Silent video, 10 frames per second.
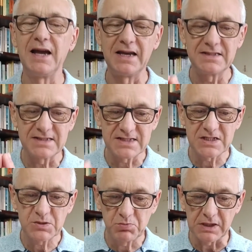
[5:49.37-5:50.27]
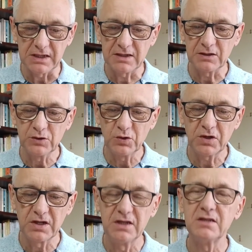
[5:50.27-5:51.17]
and to speak.
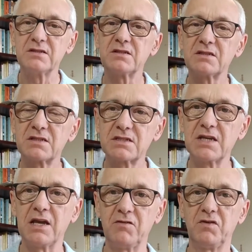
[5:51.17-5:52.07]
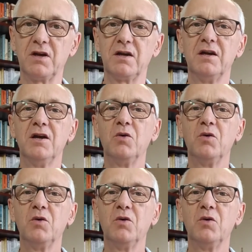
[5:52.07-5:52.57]
Look to the Saviour